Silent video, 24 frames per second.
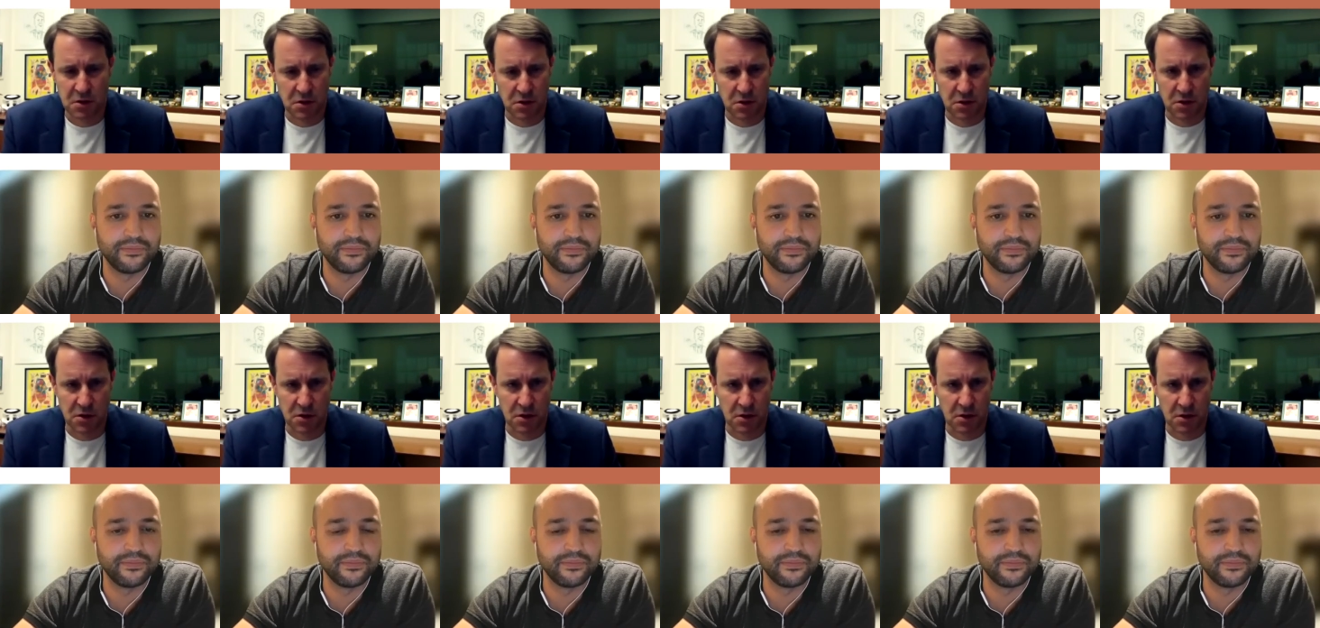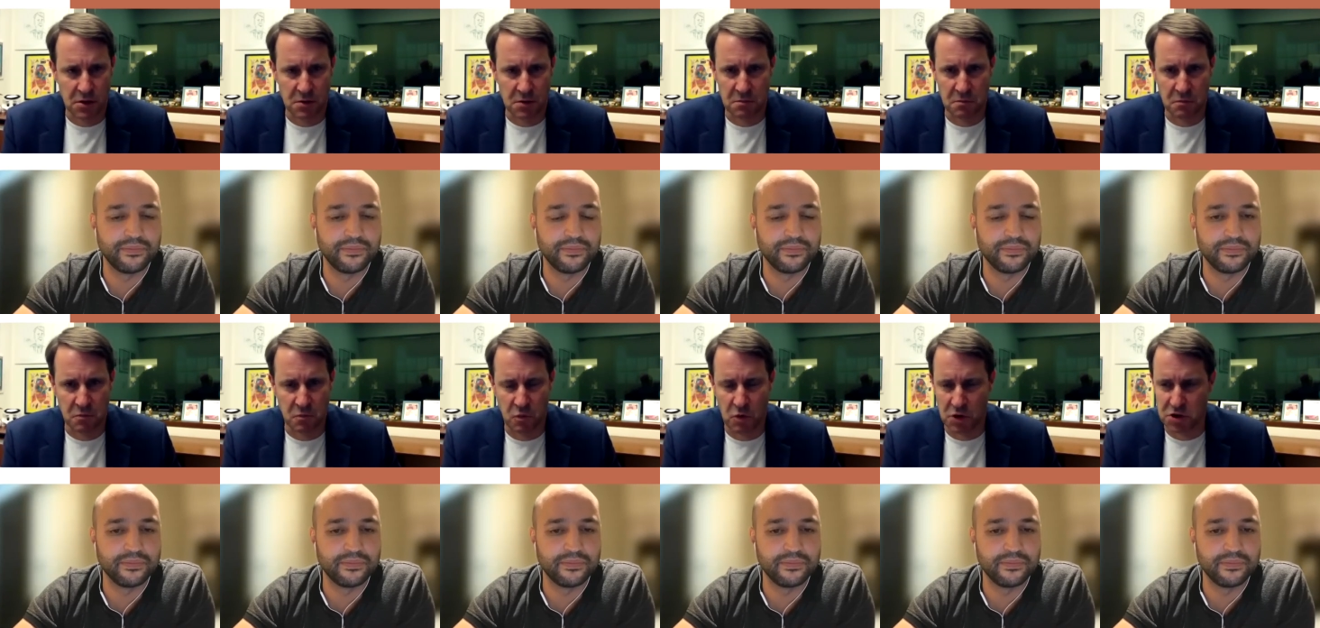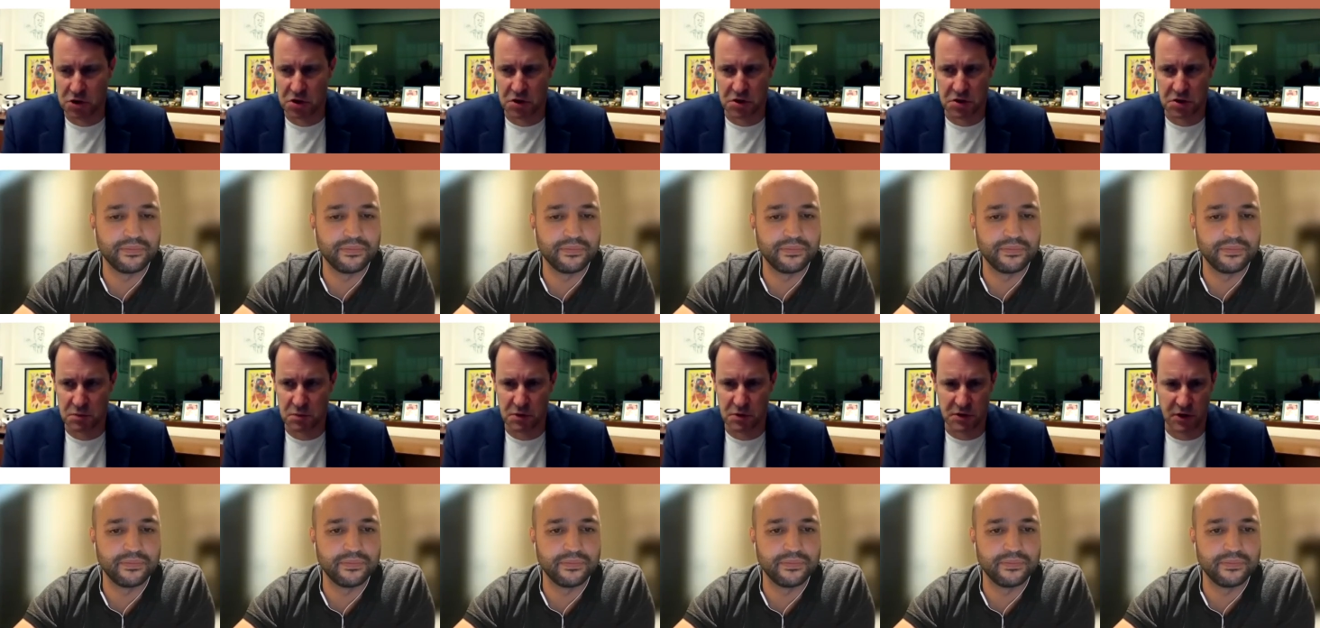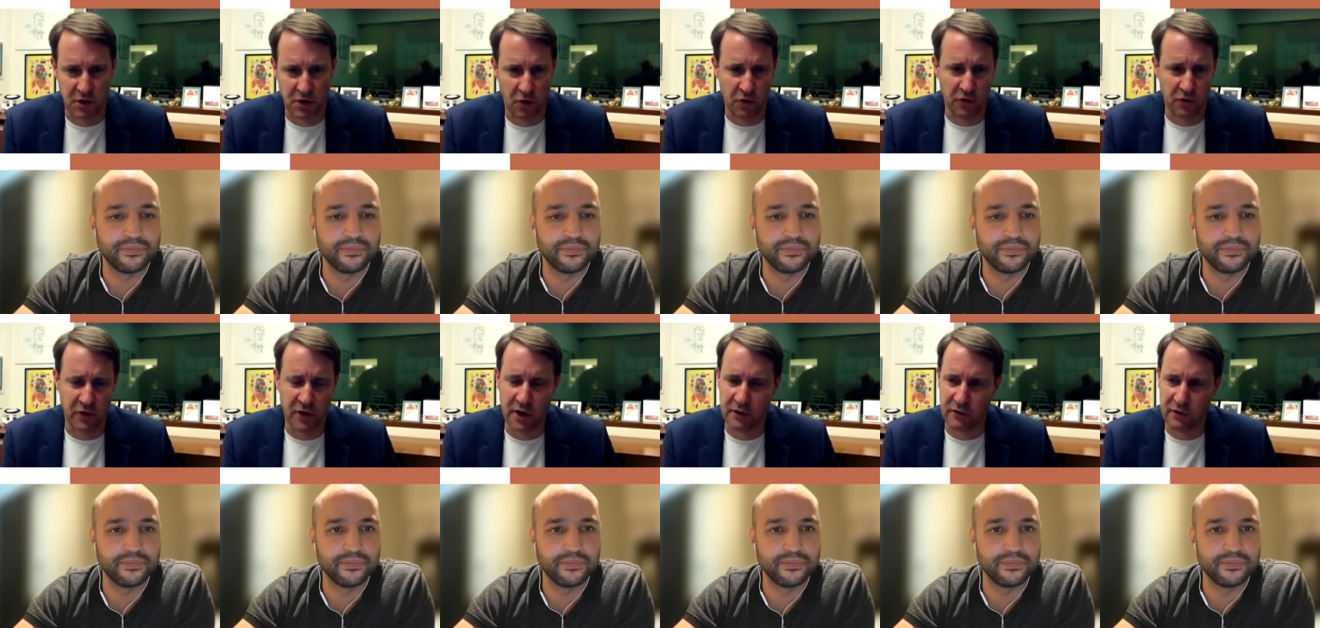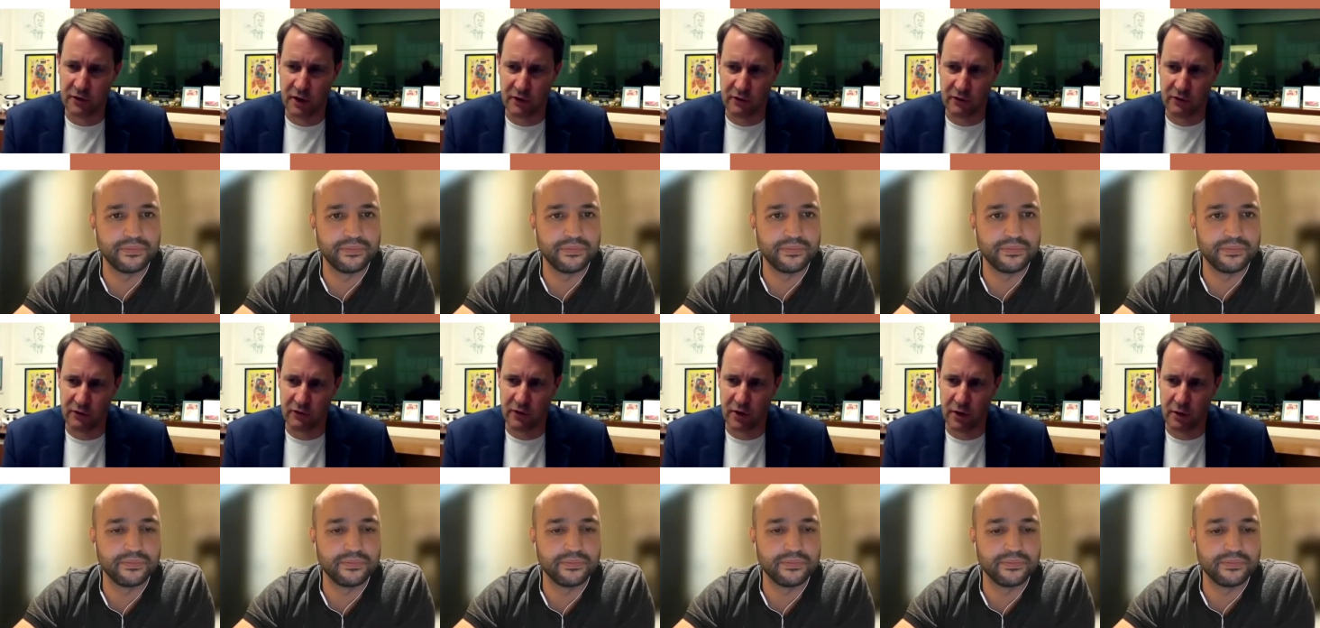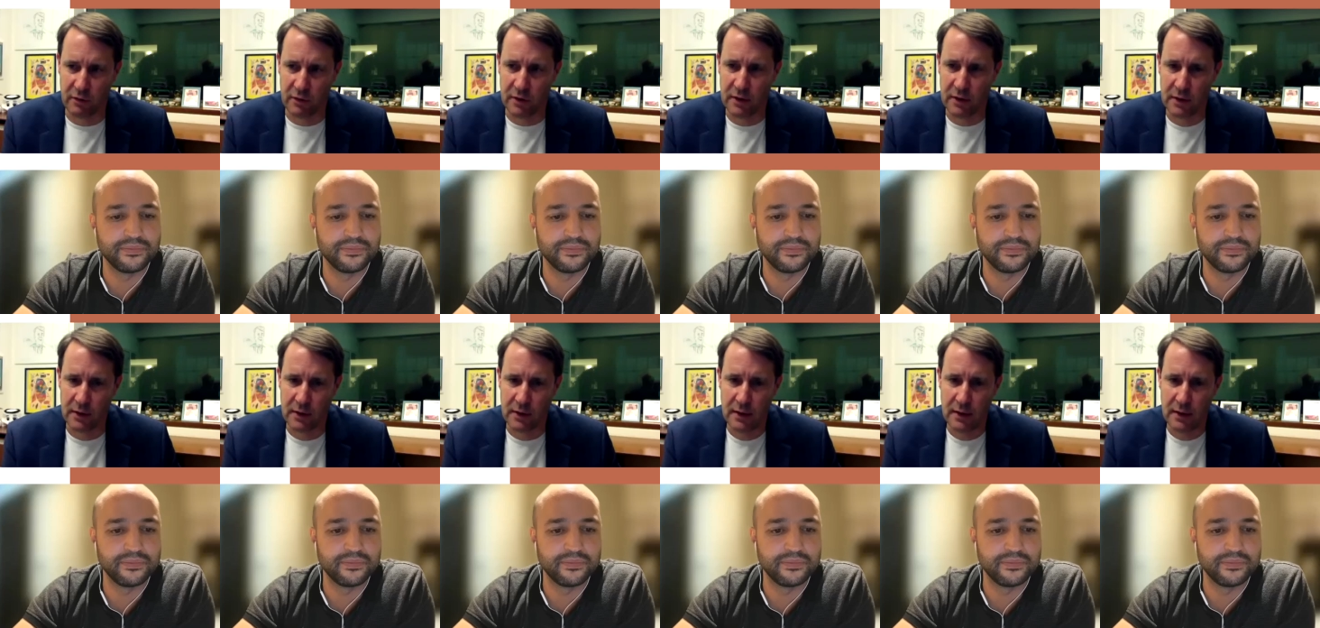Speaker 1: um, watching sports. I don't think it's necessary.